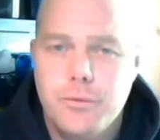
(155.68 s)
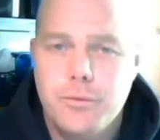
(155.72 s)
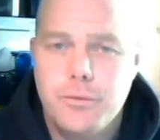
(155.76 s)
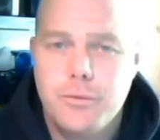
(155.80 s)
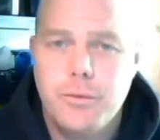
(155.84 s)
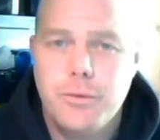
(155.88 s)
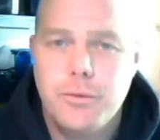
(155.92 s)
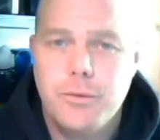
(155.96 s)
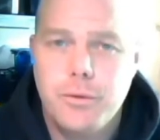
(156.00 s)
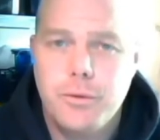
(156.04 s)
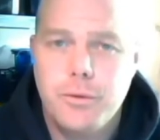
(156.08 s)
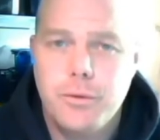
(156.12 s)

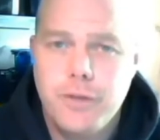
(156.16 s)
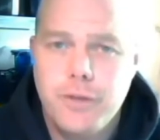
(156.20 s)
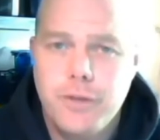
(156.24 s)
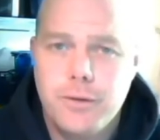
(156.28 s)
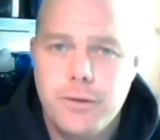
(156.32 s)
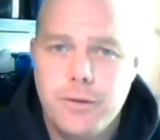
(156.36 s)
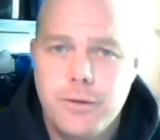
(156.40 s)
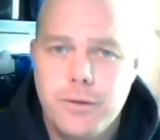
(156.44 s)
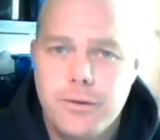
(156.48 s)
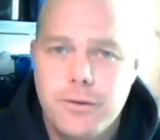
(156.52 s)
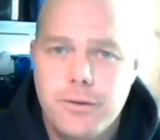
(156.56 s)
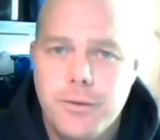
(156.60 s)

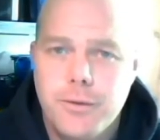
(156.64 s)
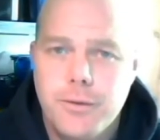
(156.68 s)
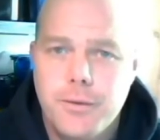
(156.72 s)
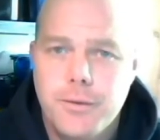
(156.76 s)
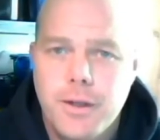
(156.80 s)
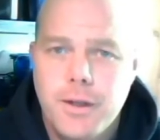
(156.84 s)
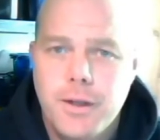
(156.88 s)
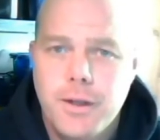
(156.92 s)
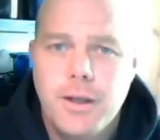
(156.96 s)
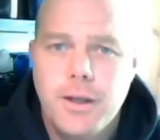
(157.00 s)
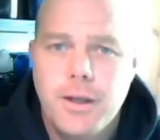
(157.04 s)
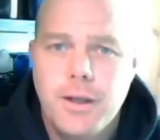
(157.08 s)
produce?
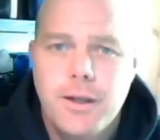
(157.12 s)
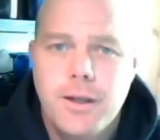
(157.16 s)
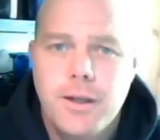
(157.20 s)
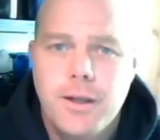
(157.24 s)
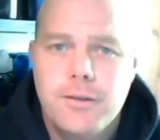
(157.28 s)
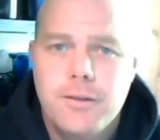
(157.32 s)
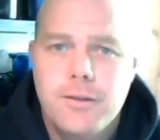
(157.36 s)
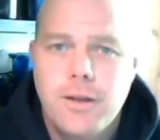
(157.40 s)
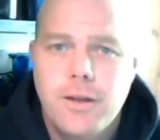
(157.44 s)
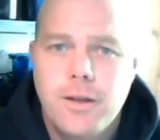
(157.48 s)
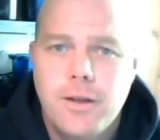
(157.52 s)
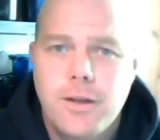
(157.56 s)

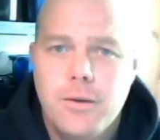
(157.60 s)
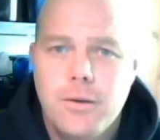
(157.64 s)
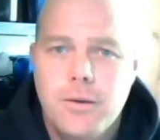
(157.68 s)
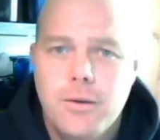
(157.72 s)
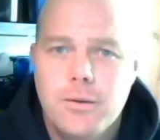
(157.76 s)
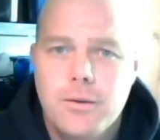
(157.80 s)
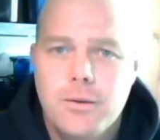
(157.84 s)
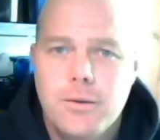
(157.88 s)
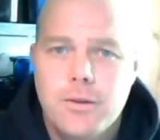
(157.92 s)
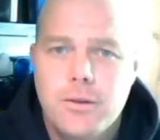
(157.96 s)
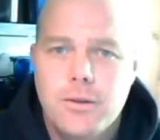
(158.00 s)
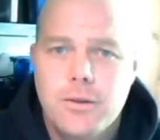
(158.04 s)
So
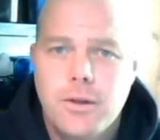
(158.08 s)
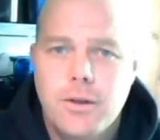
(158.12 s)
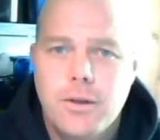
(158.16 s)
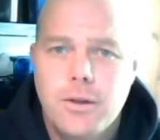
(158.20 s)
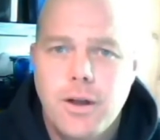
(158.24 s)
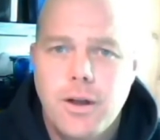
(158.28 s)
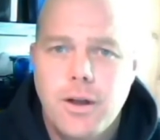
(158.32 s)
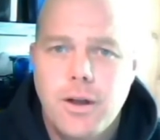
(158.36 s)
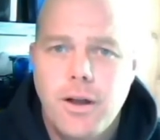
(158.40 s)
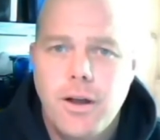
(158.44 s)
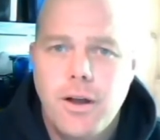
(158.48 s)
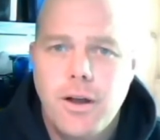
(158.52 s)

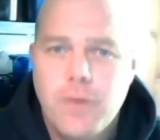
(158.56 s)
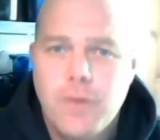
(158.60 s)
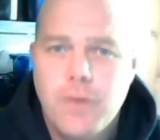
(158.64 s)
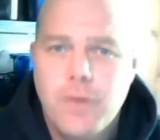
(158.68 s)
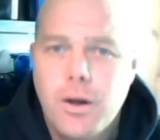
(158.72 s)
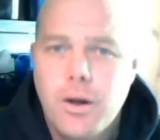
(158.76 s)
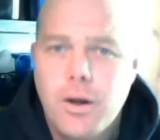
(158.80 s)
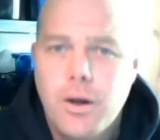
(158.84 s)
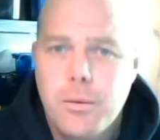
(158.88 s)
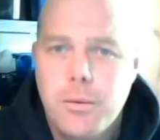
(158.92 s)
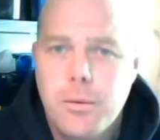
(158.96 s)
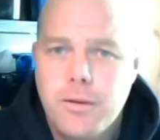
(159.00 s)
I've got a
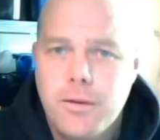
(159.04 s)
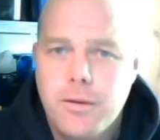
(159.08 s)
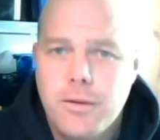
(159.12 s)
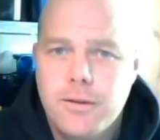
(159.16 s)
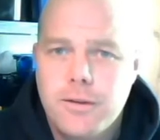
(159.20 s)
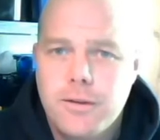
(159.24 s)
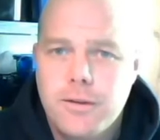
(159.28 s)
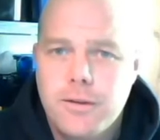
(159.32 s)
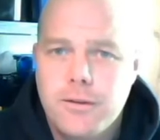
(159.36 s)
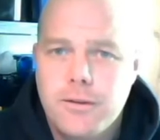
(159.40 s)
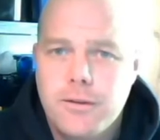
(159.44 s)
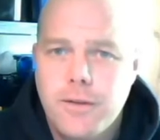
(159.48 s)
couple of
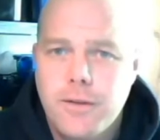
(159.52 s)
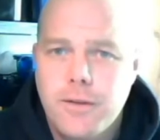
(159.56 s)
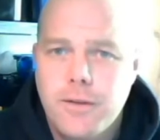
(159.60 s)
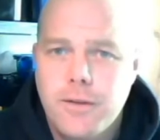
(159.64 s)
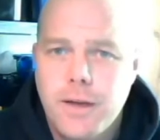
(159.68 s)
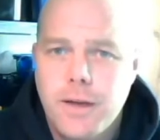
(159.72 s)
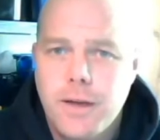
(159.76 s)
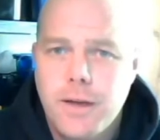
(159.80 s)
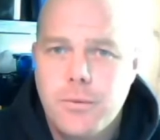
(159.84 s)
answers for that.